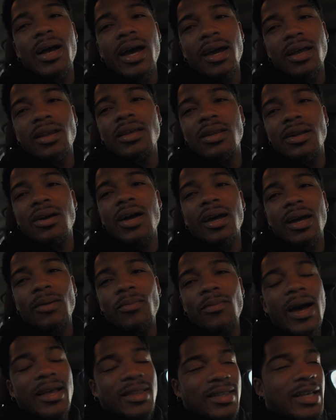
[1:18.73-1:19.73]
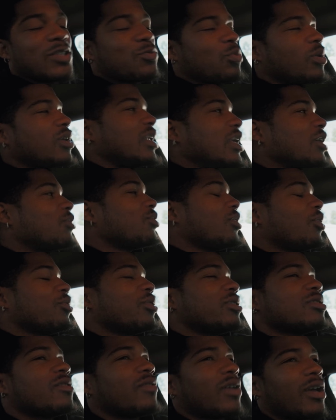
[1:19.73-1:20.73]
I can, you know, like, I guess we can equally hold
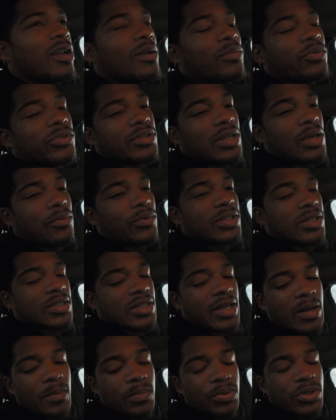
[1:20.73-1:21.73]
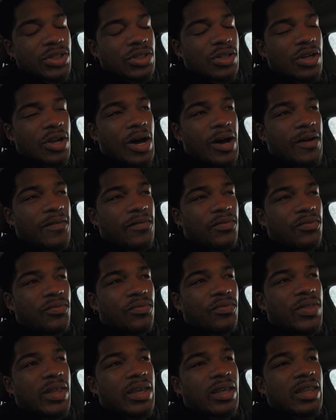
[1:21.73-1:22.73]
ourselves accountable and say we just kind of pushed it
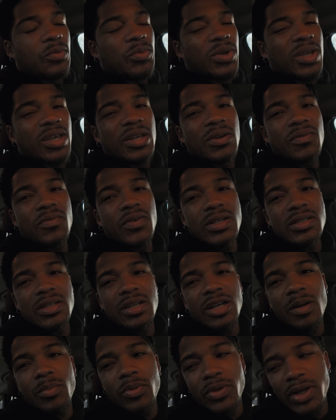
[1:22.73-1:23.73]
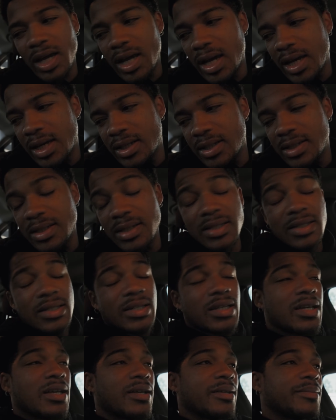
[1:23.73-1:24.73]
off, thinking that we can get it fixed in a couple days.
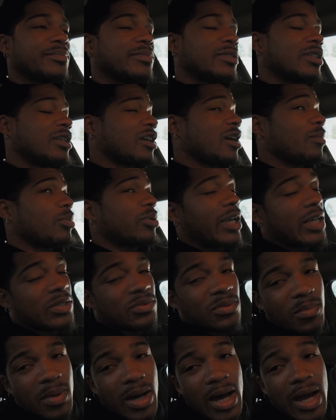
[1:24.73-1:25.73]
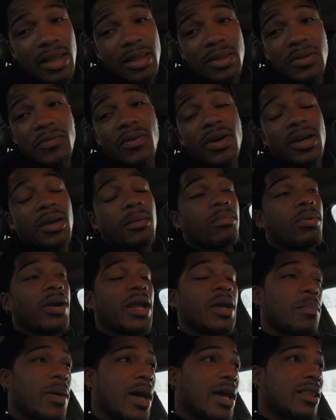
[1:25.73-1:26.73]
A couple days went by, then the fucking
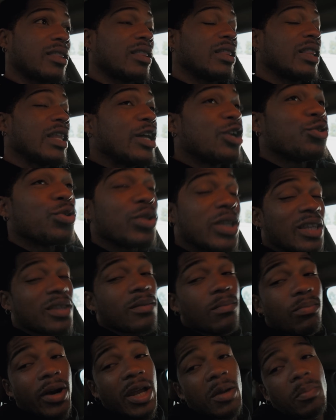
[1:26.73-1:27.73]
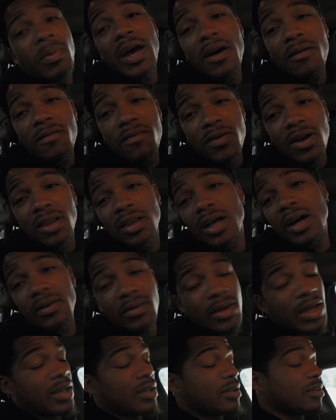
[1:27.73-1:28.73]
brake pad, literally the brake pad fell
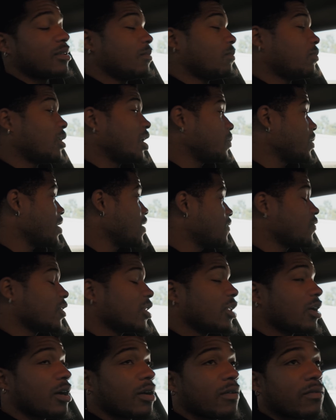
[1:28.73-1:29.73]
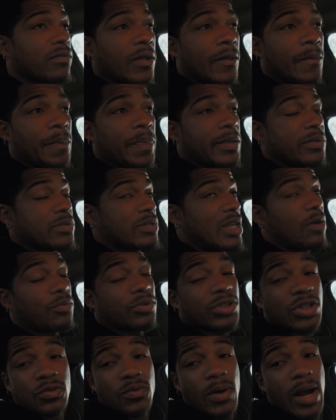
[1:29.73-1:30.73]
off, gang. Brake pad fell off. So now
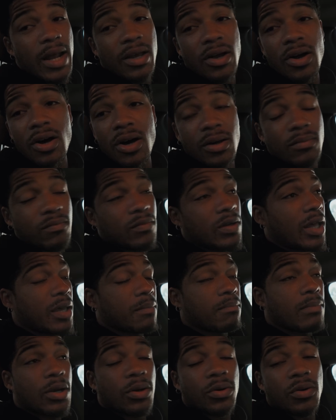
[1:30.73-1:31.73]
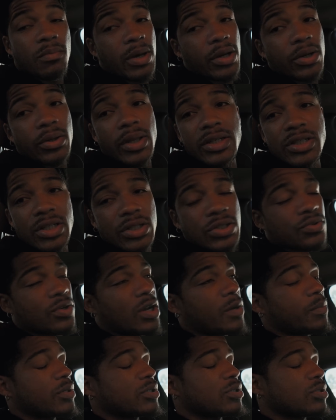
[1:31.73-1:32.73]
we're just riding on, you know, like metal to metal. That shit's
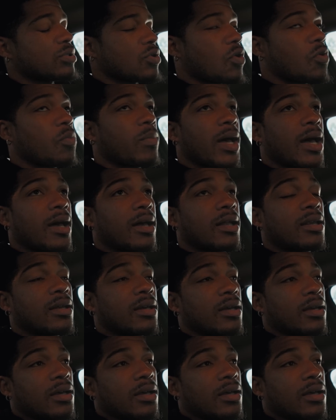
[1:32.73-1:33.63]
scraping so bad.